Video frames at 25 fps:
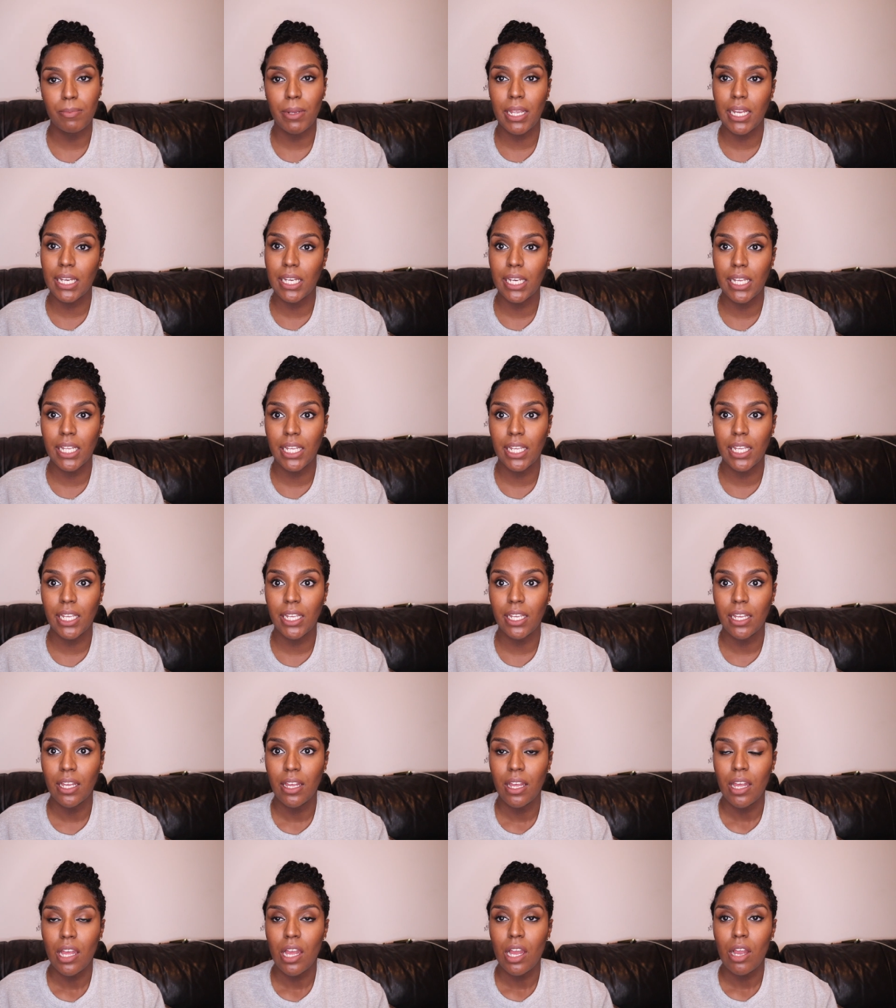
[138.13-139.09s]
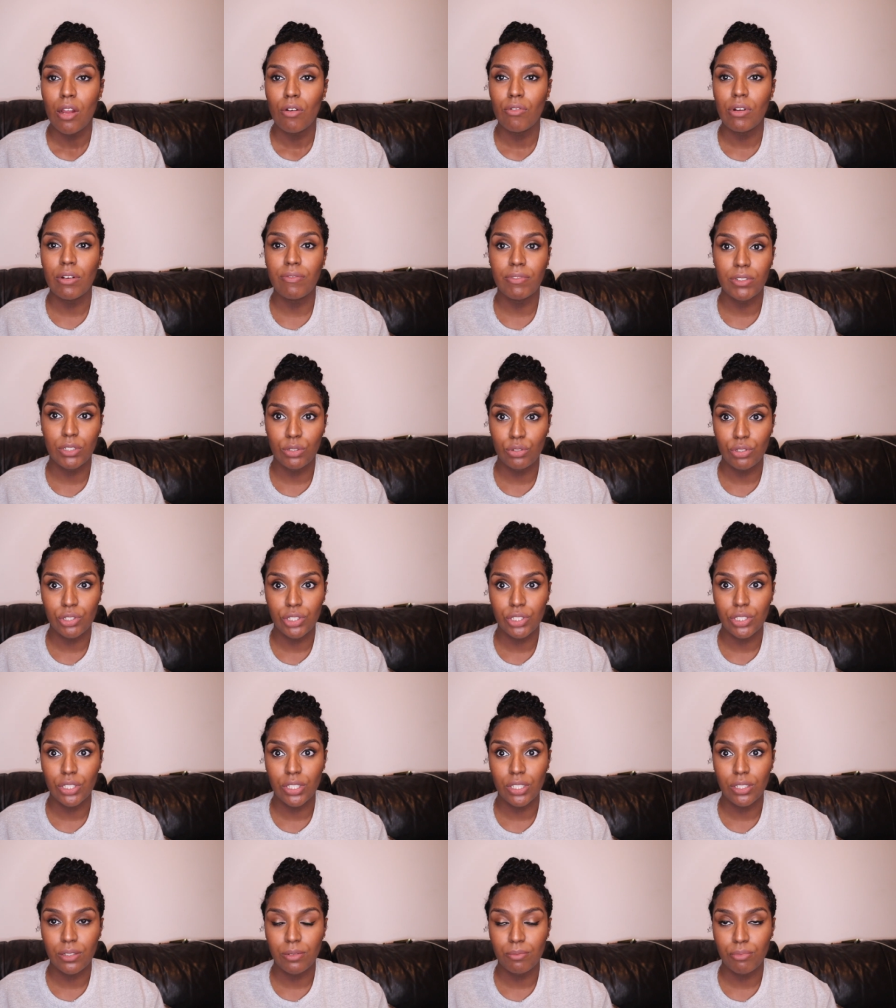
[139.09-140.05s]
mainly
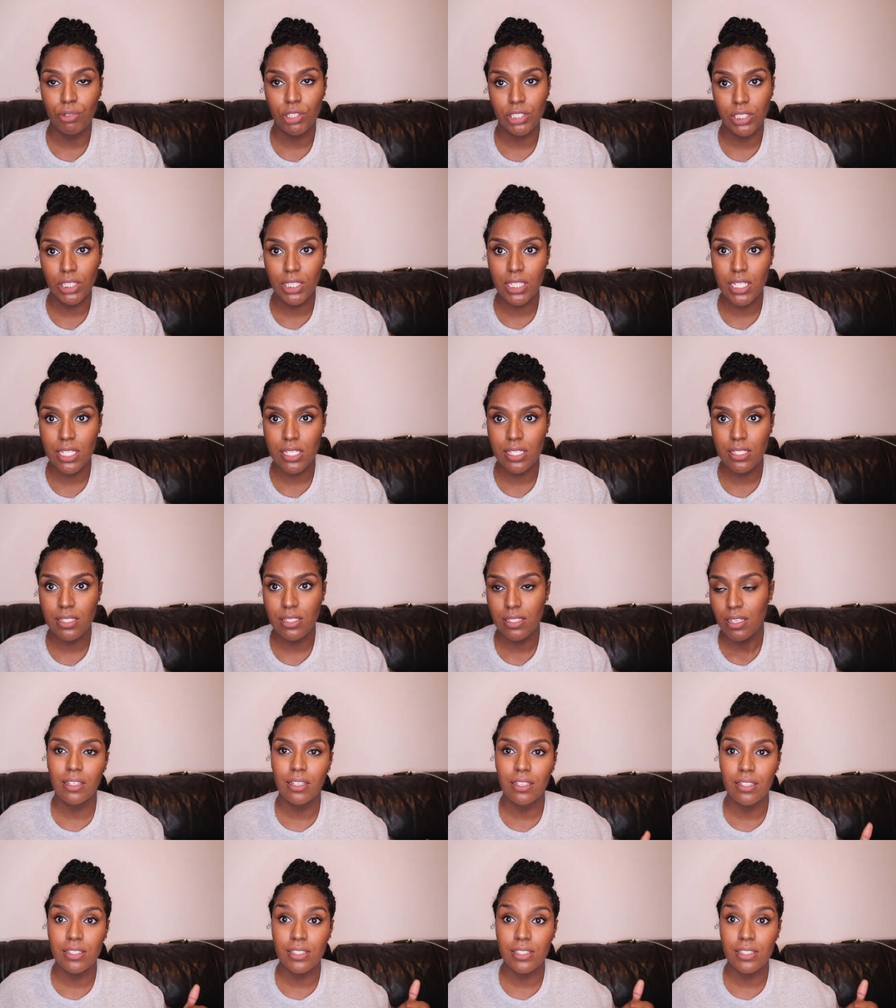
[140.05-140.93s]
Revolution products.